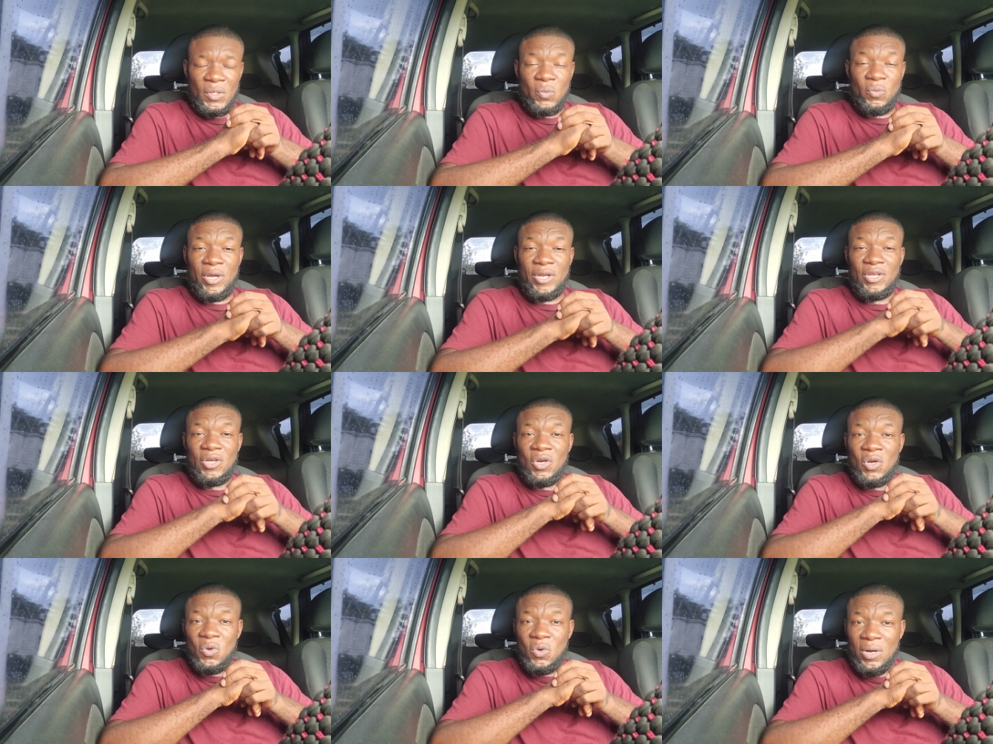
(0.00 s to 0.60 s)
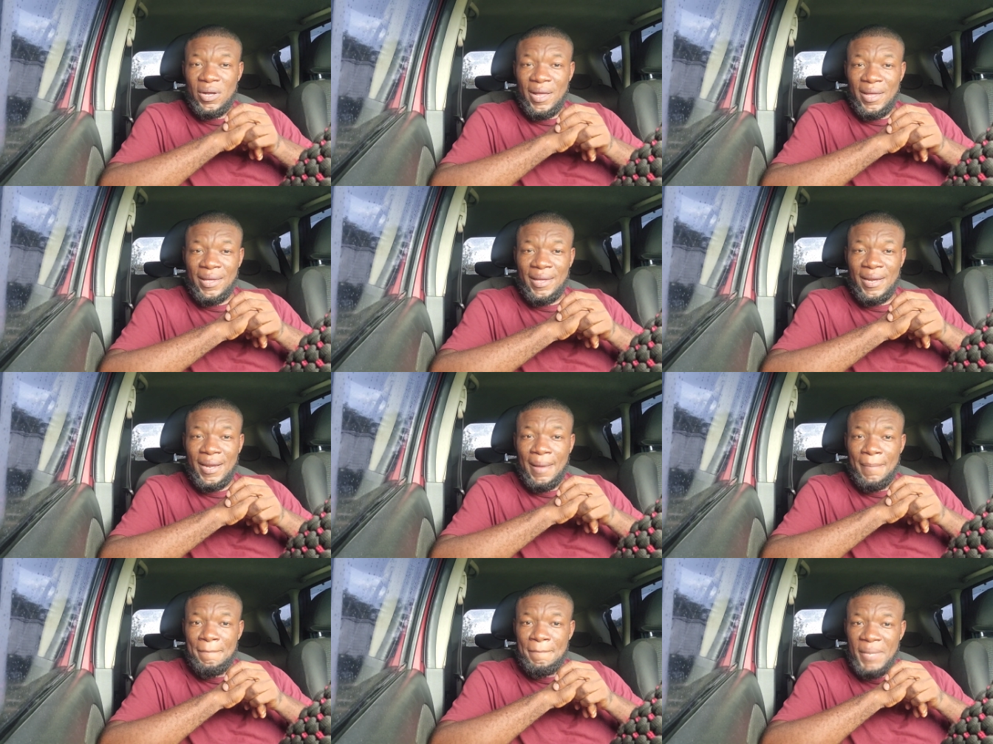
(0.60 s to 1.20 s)
When you look
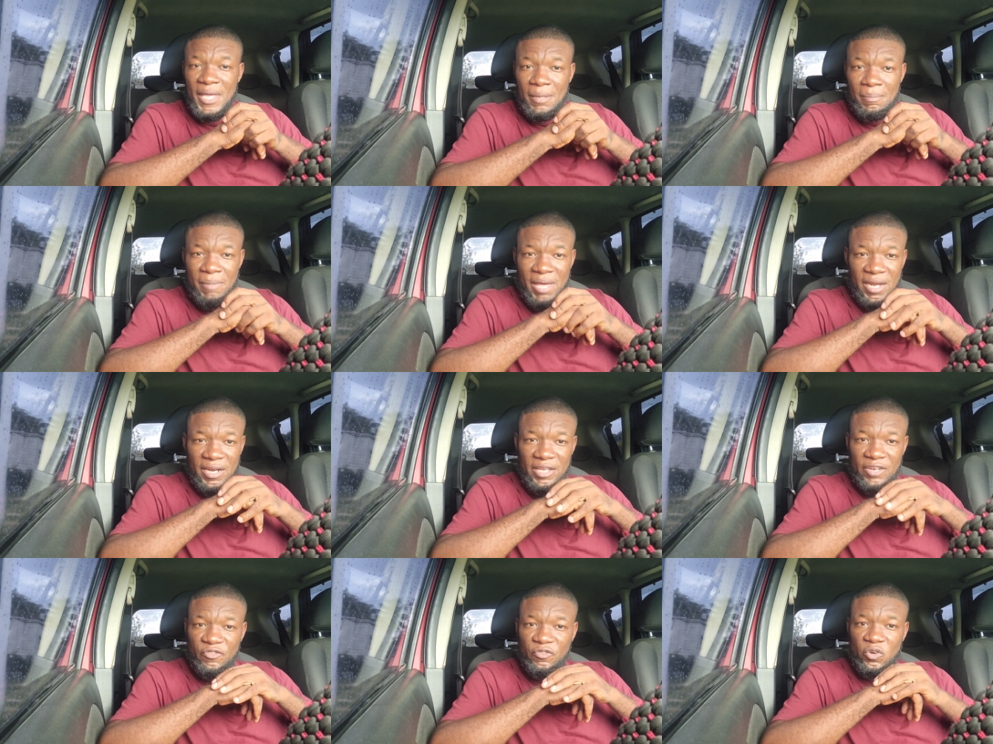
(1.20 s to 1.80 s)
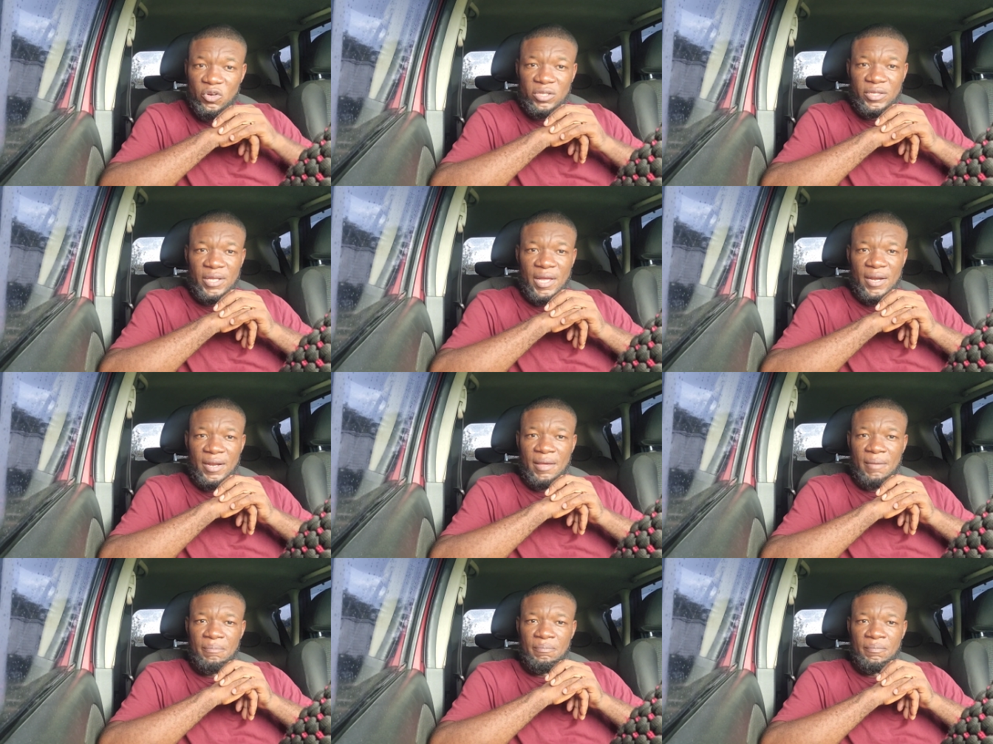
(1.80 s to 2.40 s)
again, a big belly in front
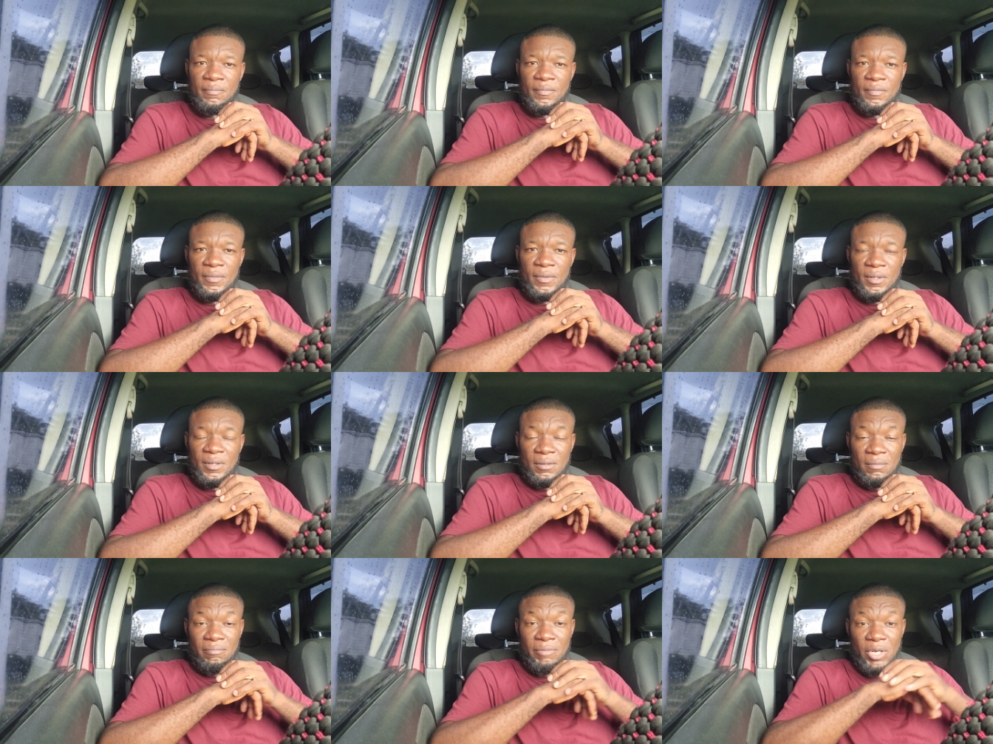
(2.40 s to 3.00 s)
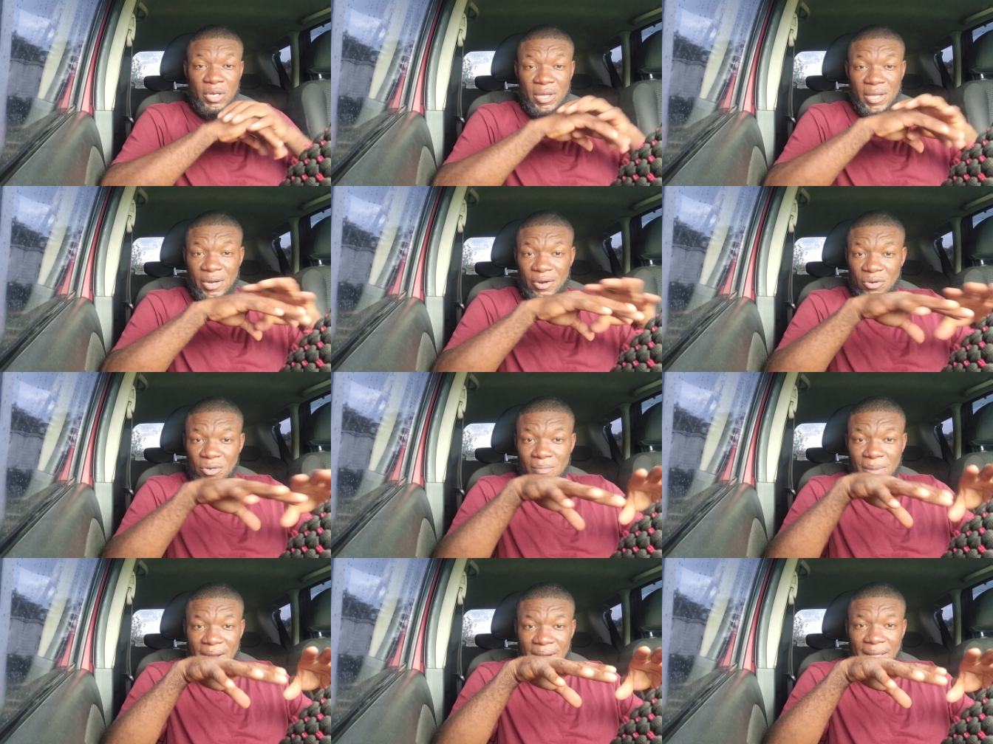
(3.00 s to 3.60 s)
of them. Me not hear
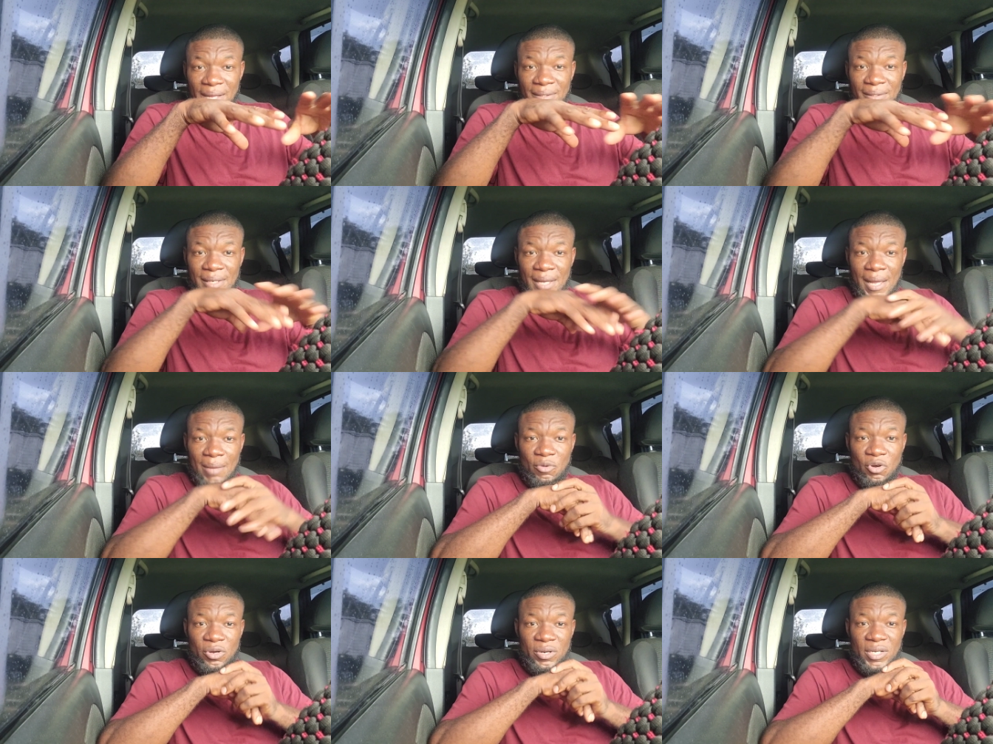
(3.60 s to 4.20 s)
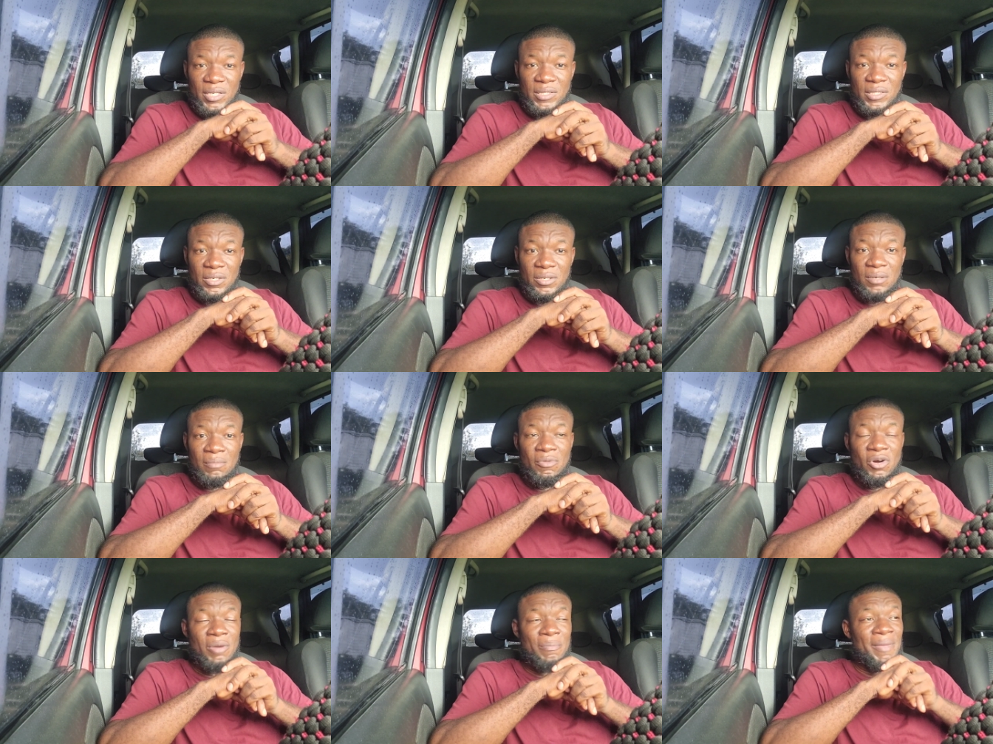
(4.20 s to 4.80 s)
nobody talk about this, you
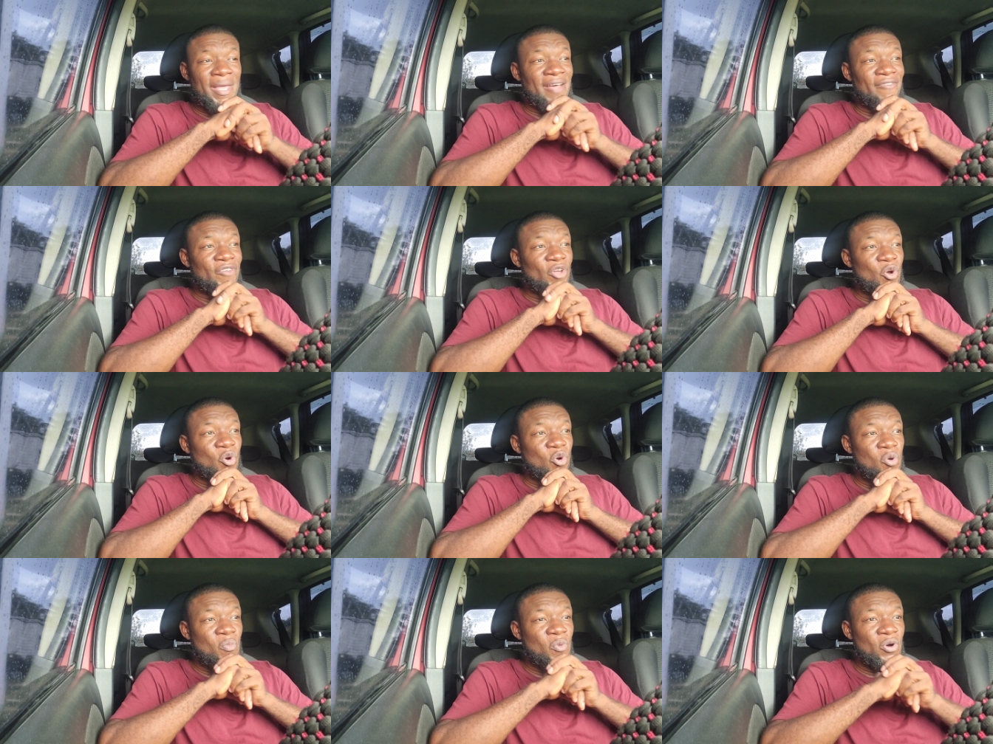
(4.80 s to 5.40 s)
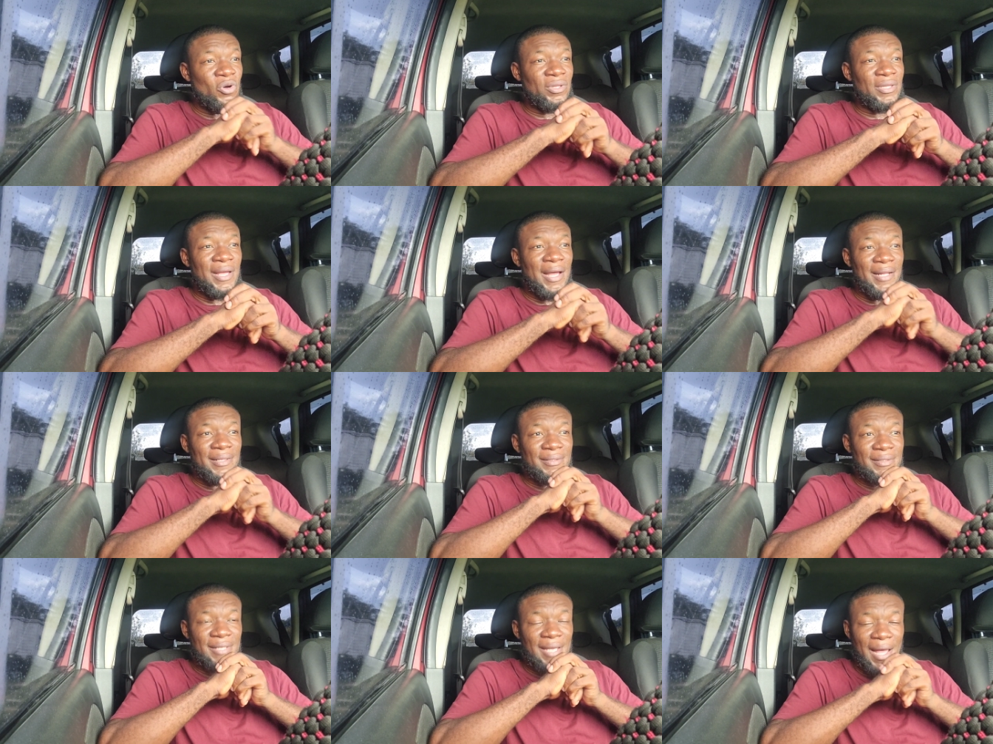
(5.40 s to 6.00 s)
know, but me have to come out
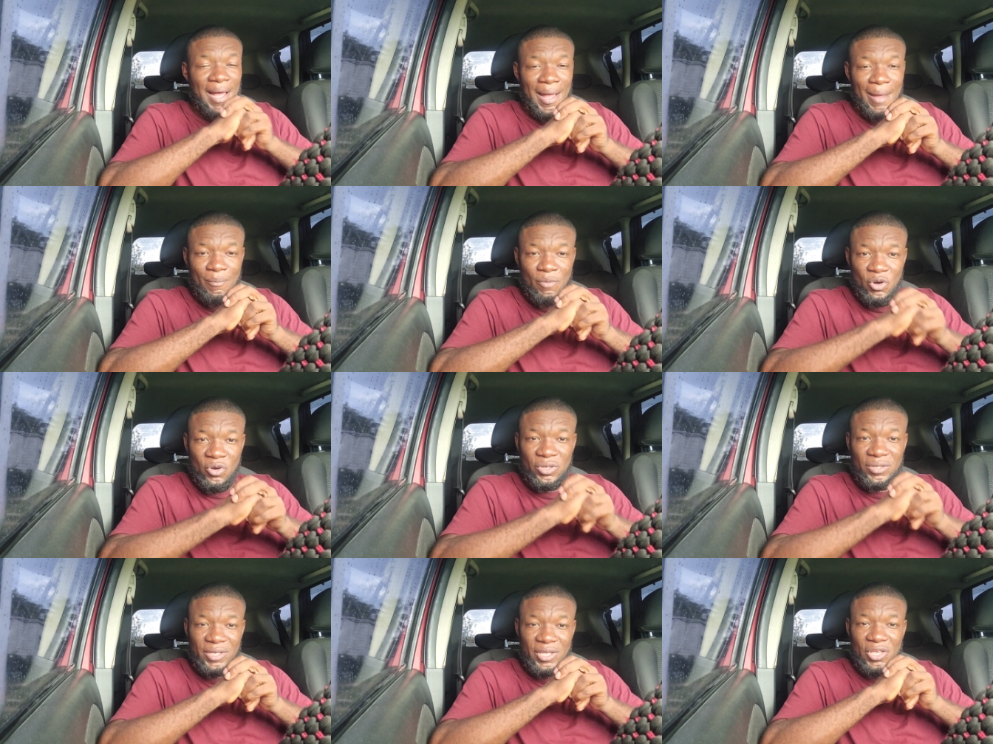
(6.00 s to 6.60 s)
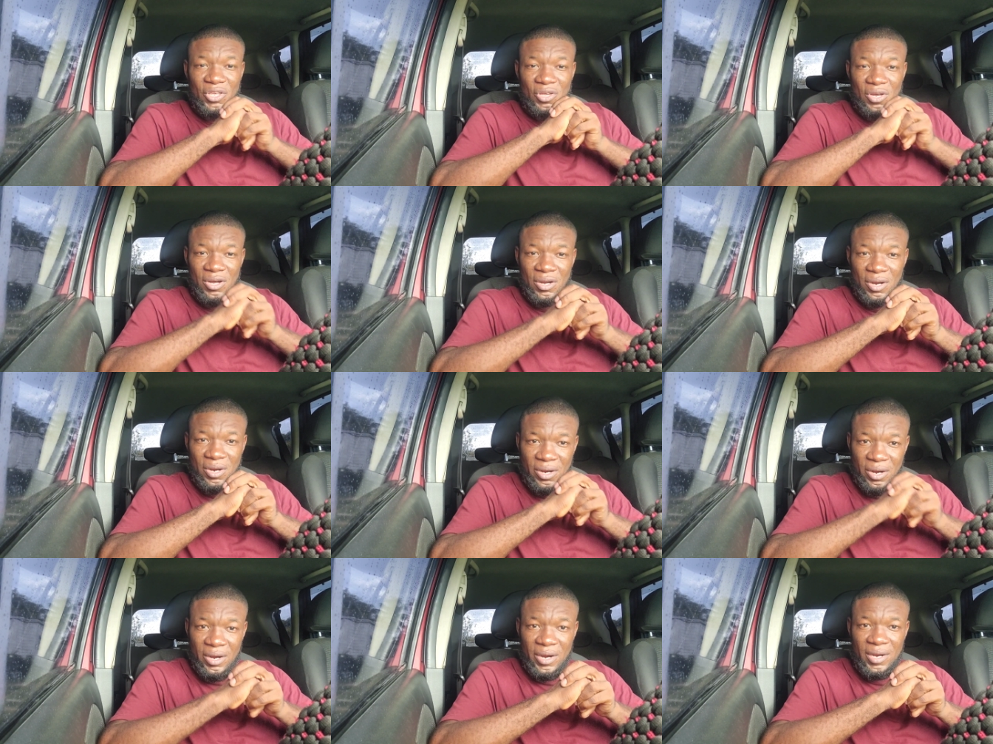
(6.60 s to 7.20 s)
and talk about a
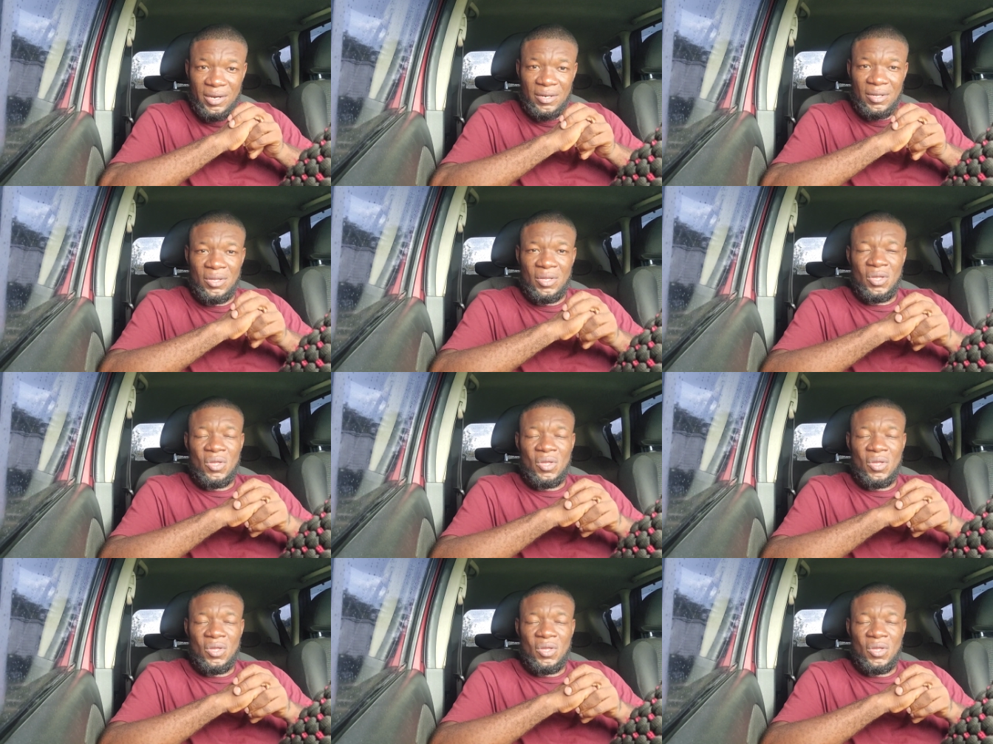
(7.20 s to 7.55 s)
young girl